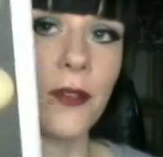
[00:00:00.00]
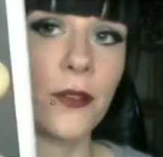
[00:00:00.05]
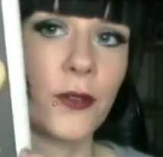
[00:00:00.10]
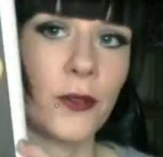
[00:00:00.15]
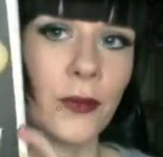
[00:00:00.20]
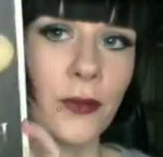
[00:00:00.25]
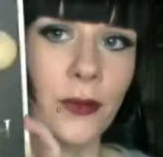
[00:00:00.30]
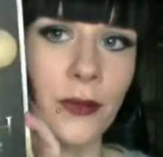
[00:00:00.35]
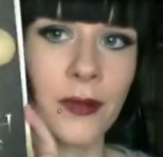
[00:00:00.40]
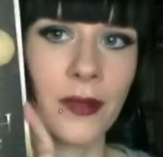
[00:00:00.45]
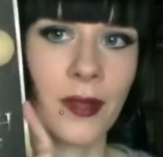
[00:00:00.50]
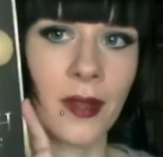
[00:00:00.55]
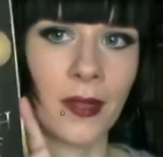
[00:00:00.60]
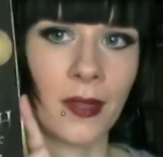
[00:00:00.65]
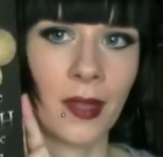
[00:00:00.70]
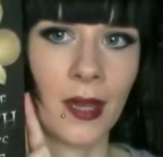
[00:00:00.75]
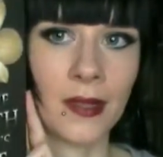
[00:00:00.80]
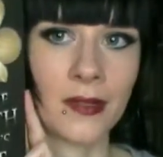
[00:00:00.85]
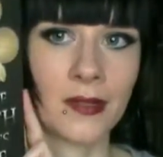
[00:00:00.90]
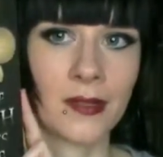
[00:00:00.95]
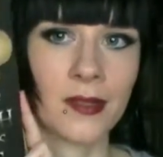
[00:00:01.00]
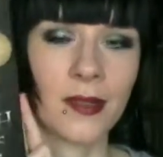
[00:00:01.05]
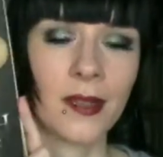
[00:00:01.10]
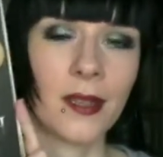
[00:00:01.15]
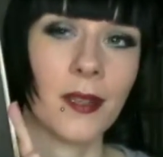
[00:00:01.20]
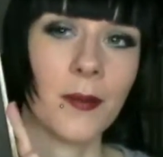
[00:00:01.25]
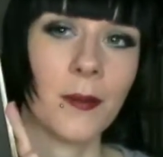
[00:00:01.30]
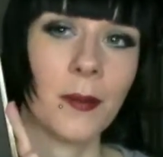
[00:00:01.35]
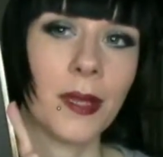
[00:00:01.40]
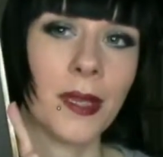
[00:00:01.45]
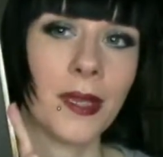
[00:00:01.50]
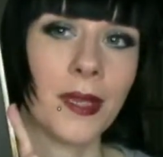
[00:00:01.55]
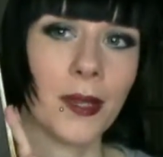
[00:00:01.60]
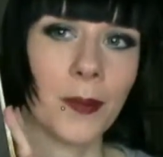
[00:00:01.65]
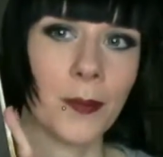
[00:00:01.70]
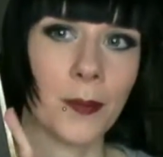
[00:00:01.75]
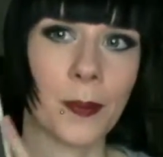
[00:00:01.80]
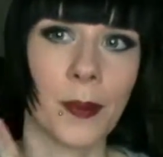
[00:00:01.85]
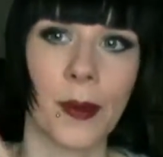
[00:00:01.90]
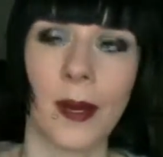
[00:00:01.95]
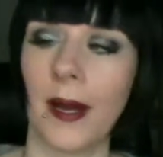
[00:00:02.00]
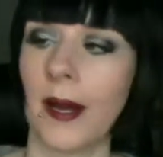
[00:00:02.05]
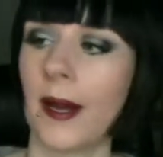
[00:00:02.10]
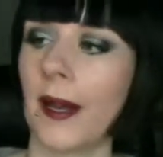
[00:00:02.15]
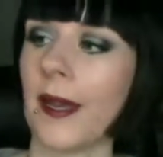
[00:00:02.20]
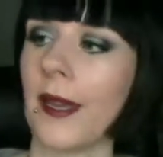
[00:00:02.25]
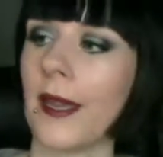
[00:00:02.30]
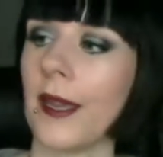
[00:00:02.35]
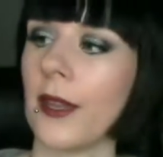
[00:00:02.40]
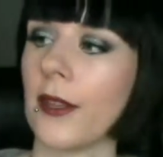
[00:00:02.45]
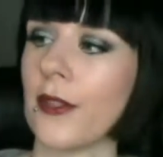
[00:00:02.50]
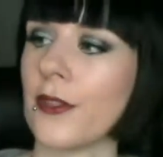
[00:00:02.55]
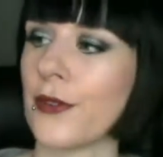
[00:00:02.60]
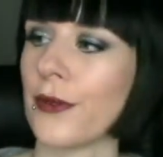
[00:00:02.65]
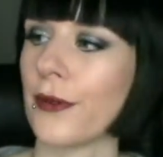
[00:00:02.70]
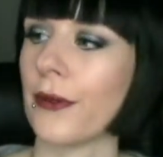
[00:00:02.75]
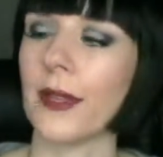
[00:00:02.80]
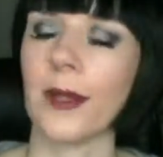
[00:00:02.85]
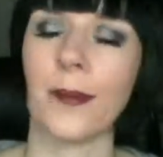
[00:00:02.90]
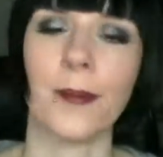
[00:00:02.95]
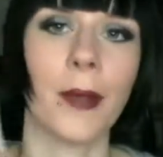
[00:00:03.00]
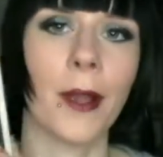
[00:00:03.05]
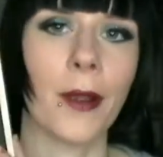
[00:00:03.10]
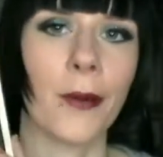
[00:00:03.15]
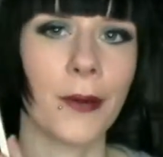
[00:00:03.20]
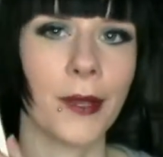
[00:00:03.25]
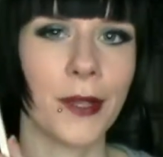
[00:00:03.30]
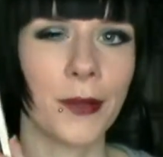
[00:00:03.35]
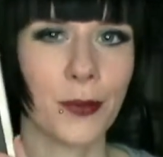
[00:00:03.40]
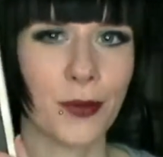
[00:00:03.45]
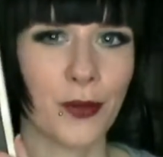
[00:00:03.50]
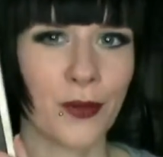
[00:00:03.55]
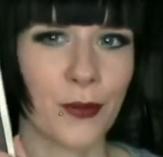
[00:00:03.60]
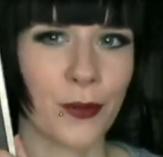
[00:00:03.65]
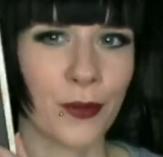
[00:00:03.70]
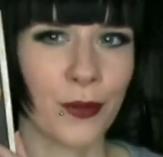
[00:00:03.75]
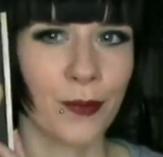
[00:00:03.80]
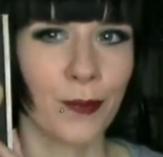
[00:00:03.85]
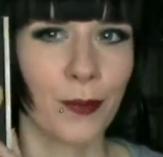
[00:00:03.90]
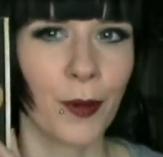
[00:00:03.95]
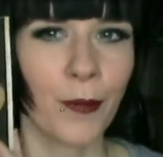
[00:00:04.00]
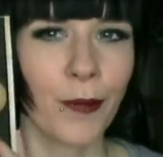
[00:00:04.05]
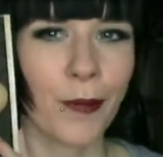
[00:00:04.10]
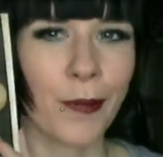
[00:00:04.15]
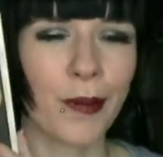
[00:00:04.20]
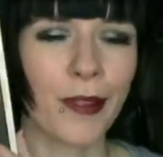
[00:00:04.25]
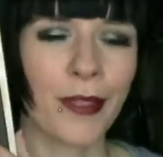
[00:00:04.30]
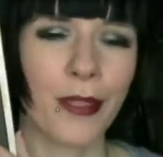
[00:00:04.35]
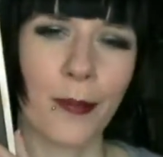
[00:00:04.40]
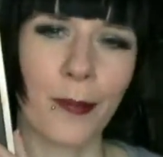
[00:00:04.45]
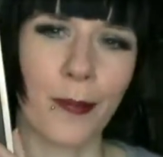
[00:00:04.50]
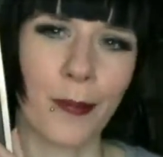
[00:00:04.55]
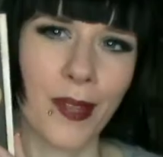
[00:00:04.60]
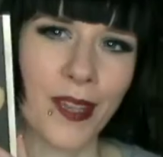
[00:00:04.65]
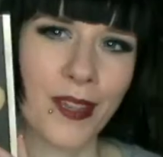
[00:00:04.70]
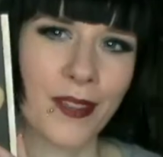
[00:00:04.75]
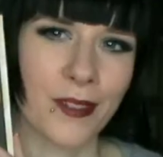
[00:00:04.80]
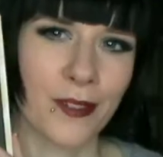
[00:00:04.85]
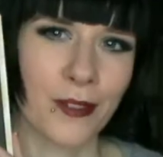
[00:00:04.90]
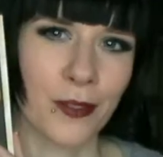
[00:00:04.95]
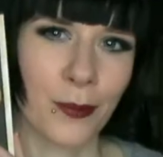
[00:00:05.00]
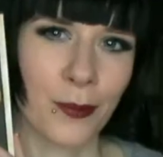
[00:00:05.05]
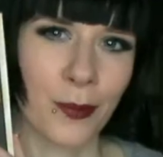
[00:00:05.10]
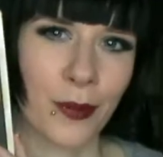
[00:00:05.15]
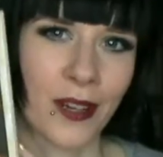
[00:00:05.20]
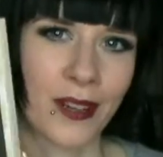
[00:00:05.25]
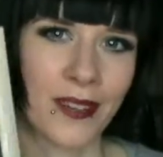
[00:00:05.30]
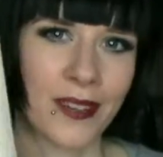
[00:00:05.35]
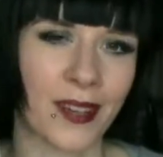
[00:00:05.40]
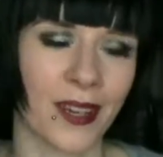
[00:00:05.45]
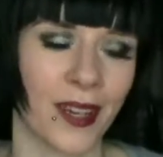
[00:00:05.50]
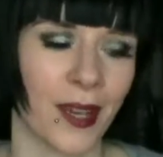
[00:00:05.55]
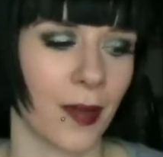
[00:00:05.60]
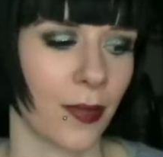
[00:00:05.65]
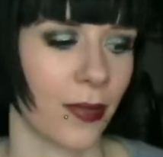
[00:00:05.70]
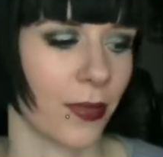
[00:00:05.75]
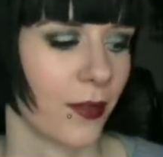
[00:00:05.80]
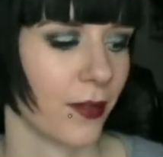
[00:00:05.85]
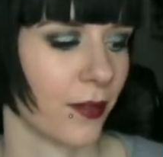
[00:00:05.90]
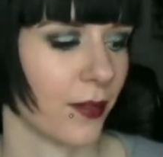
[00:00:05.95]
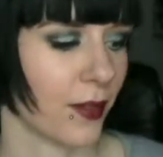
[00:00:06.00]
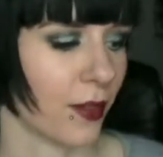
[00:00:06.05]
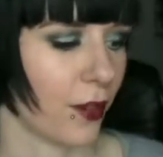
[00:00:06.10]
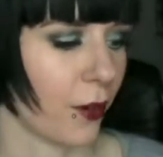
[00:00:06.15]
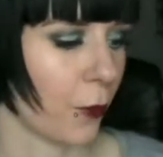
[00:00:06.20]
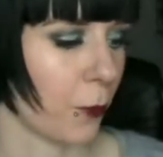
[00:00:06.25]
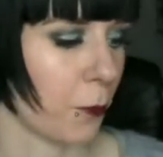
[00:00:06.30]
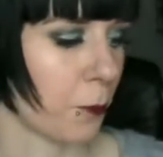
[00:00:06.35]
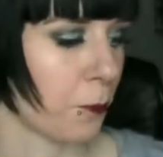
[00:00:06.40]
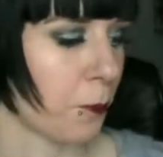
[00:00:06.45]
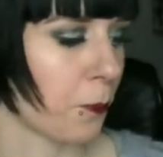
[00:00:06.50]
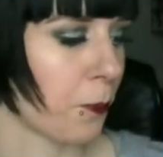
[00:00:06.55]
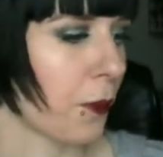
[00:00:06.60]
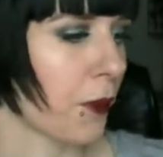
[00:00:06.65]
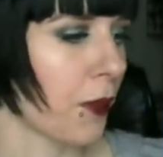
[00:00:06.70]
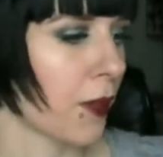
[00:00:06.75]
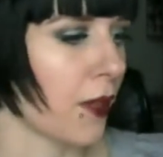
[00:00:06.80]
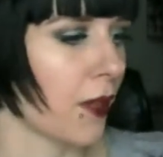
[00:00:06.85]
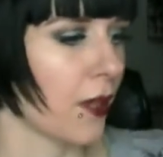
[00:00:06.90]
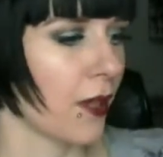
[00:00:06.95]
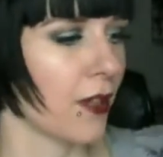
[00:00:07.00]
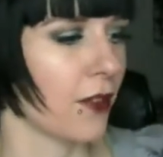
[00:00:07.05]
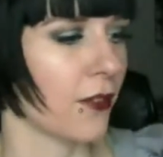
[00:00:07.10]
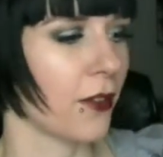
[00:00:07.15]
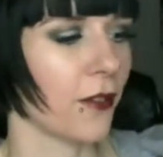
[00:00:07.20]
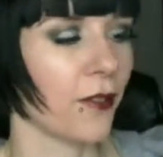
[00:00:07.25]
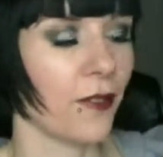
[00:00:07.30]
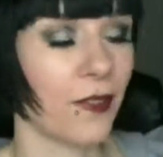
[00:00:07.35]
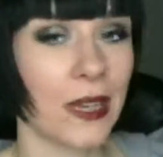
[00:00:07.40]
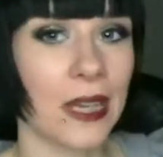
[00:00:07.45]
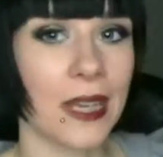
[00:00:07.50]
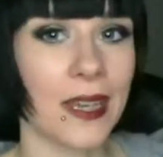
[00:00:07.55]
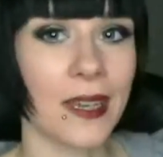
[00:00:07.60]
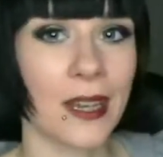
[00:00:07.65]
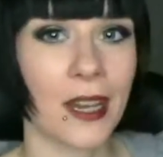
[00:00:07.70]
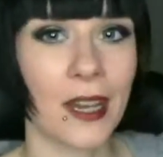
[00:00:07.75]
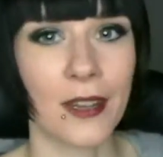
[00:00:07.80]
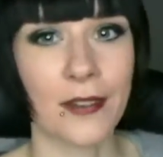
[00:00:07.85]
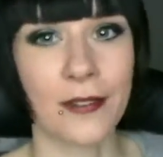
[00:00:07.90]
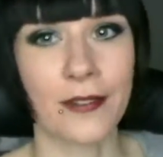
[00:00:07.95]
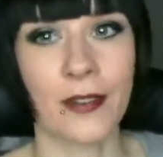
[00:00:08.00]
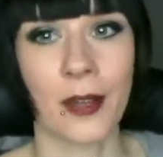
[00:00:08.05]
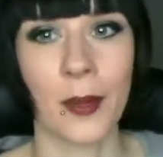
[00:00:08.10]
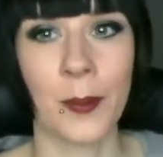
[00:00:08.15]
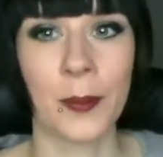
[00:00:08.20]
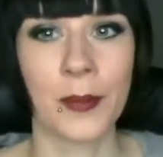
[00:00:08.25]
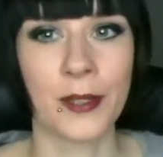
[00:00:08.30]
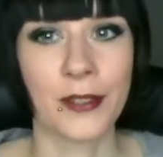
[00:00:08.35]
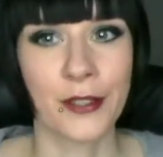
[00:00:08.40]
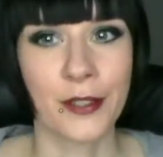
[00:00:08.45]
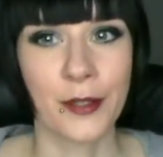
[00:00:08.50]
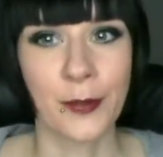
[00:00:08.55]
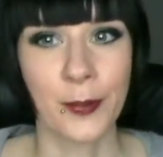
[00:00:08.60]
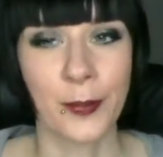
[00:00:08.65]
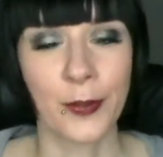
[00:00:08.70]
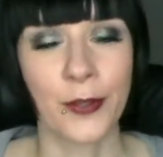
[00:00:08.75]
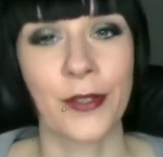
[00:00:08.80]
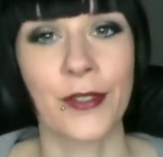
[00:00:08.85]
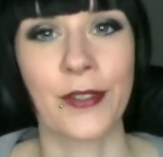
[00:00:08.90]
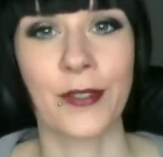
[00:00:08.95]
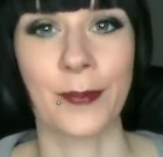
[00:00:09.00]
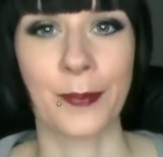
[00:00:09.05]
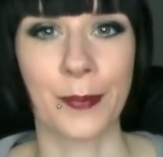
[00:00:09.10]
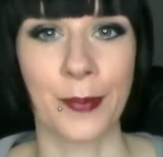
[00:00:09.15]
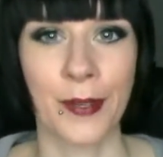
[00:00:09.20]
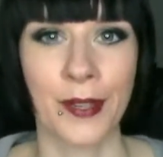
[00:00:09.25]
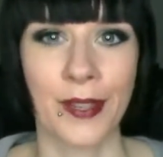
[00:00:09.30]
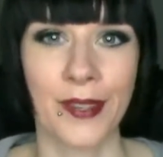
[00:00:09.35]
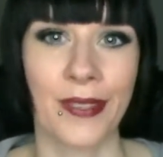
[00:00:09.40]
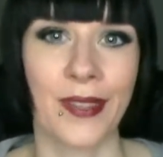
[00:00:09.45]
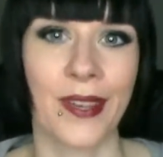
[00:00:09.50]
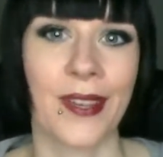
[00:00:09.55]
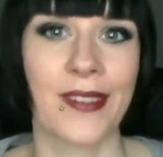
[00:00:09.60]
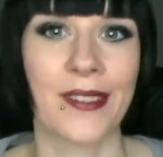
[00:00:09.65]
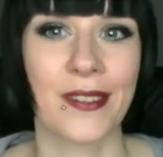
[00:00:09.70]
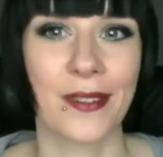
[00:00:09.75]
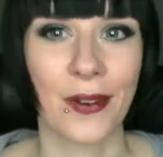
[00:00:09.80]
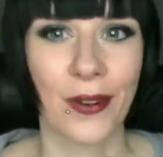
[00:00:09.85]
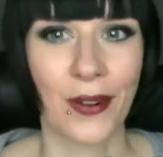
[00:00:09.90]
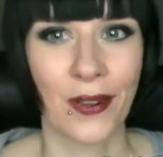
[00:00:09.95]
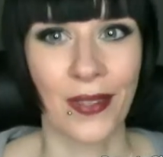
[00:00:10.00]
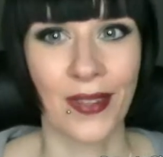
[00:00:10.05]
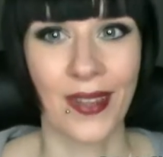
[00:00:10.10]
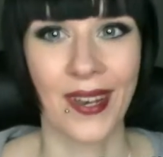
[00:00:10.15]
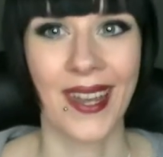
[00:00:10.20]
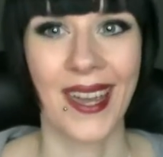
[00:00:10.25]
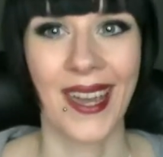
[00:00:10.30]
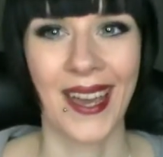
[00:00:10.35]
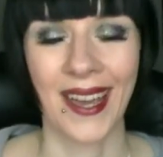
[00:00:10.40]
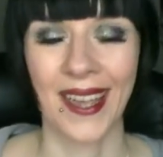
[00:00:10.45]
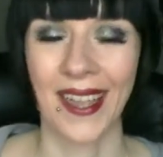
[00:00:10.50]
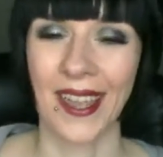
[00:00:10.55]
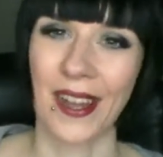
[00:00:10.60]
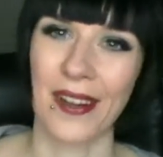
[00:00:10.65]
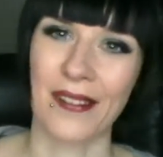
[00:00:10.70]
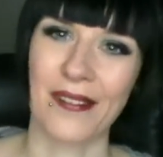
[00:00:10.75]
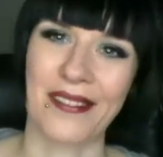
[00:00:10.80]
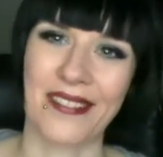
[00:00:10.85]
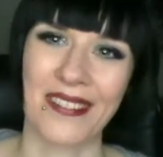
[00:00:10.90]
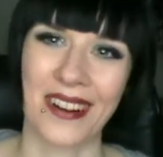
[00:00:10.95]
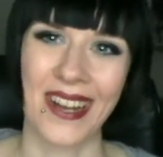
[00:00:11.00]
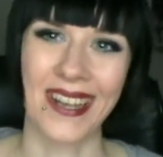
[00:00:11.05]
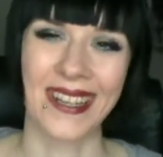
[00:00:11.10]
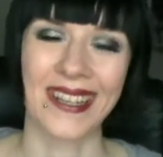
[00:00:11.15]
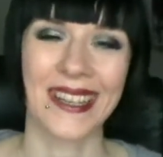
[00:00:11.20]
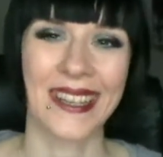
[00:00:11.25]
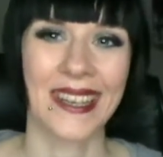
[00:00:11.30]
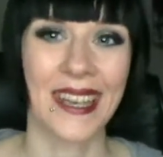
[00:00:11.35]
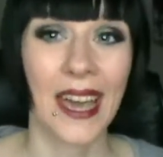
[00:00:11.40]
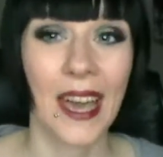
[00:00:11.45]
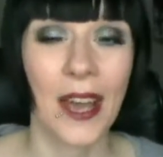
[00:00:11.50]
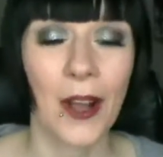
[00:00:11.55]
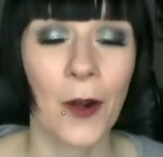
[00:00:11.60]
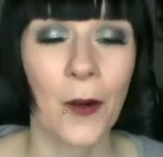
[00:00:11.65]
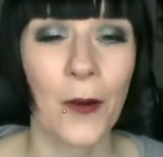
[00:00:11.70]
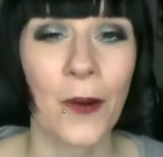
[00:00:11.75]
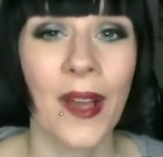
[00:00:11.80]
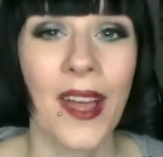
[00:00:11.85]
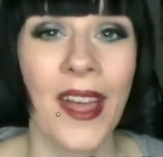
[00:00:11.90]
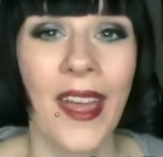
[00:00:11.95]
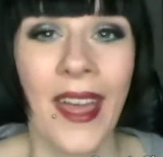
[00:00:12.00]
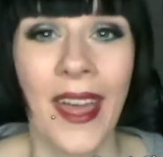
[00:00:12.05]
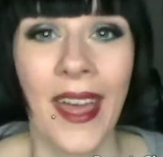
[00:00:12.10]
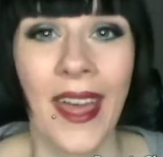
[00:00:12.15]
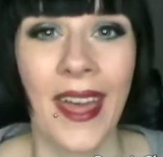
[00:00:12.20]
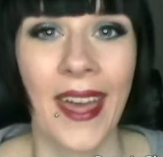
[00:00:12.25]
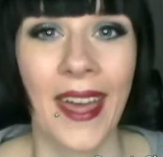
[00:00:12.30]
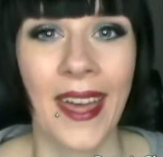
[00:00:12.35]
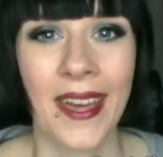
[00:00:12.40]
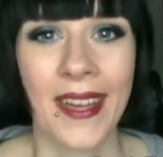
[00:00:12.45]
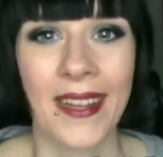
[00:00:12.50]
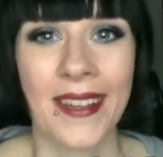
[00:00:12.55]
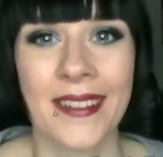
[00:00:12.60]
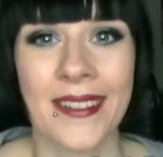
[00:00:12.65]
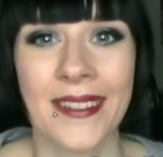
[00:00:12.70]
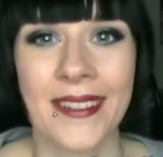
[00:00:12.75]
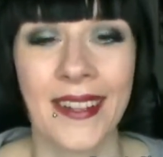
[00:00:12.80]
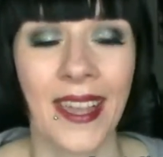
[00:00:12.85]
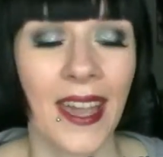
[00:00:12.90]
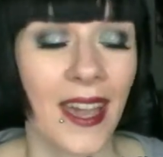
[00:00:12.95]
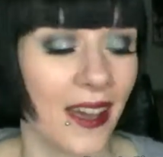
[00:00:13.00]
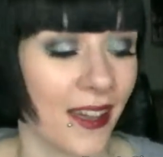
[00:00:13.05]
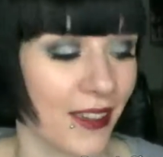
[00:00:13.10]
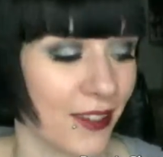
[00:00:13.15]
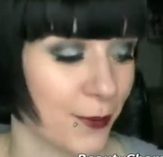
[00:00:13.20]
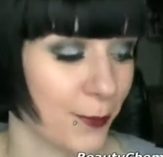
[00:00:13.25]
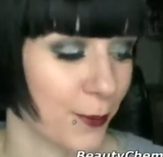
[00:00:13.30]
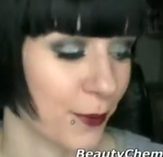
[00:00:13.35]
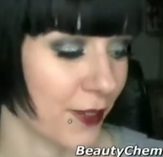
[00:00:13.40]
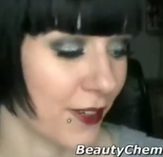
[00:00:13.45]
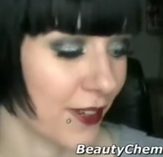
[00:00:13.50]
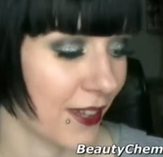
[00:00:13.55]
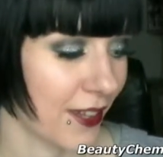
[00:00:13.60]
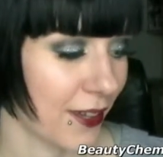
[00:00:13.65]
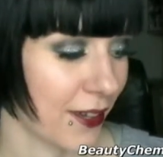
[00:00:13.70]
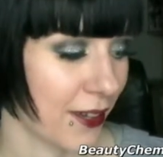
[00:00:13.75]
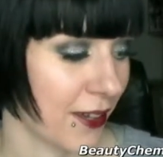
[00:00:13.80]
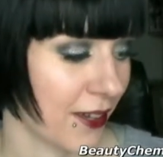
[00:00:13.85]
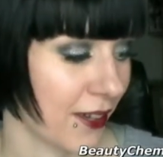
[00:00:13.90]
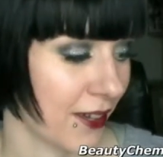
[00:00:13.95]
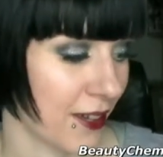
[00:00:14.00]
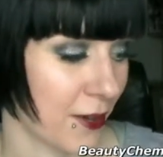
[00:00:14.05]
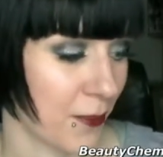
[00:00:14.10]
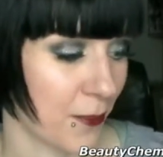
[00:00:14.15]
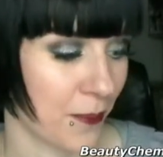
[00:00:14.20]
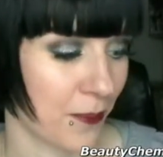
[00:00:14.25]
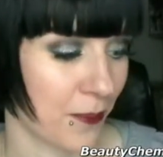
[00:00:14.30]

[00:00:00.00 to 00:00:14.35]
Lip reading: the Truth That's in Me by Julie Berry, which was probably the biggest surprise I had this year. So I feel like I've missed books, but that's all that I have right now. And yeah, it's been a